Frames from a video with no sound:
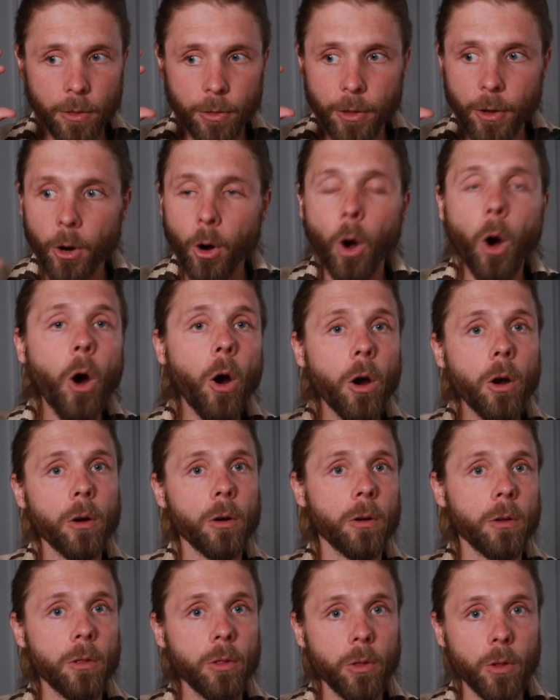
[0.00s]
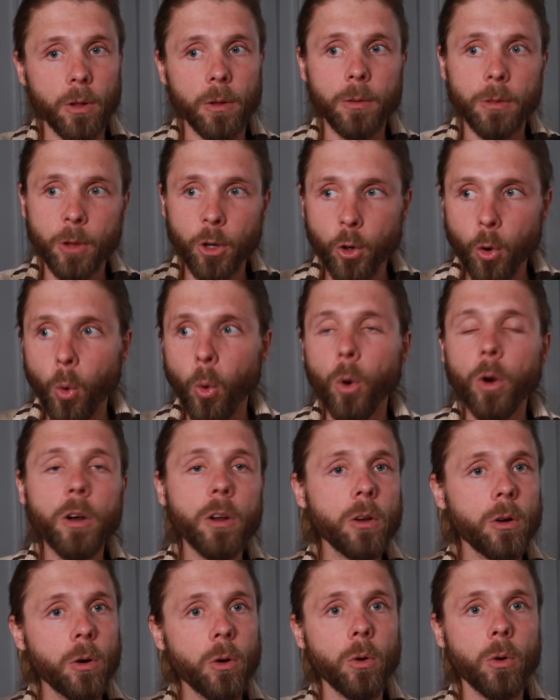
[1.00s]
there are the, the
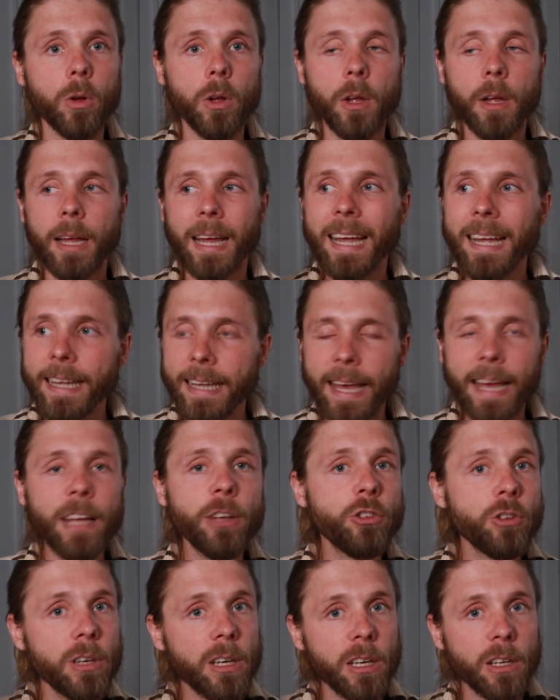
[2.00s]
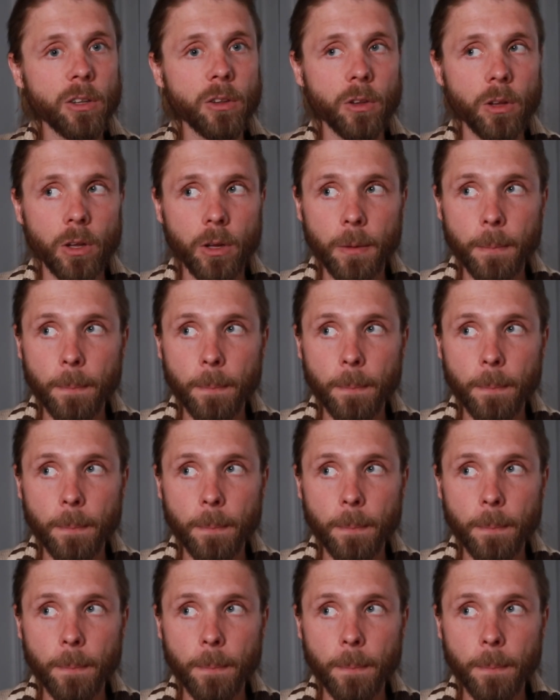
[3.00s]
cortical engaging in